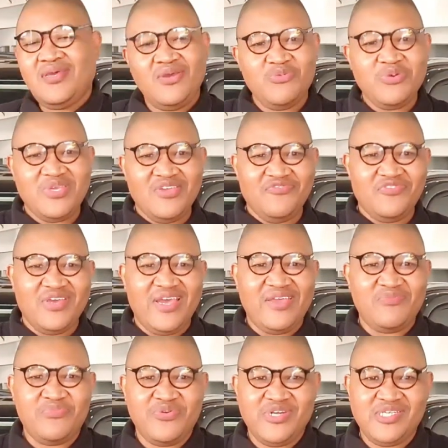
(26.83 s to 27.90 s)
we give you our
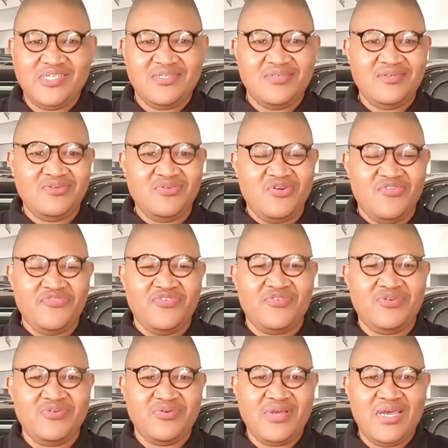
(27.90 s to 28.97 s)
impression of the
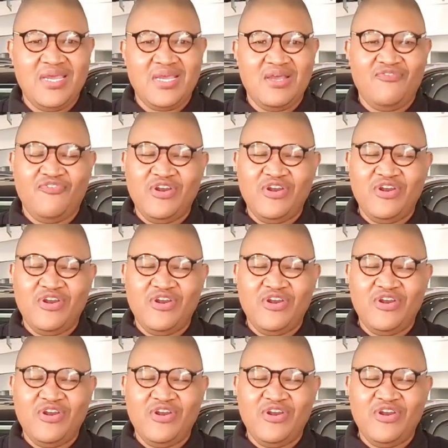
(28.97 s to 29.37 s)
Renault Kiger